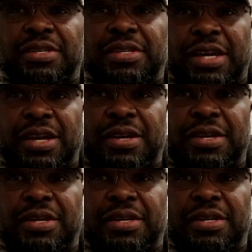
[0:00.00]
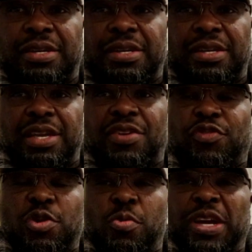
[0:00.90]
yeah?
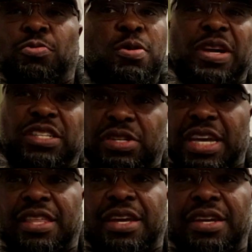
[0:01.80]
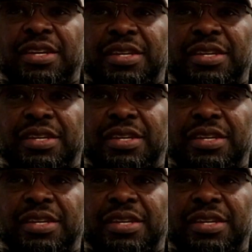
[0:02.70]
If we win together.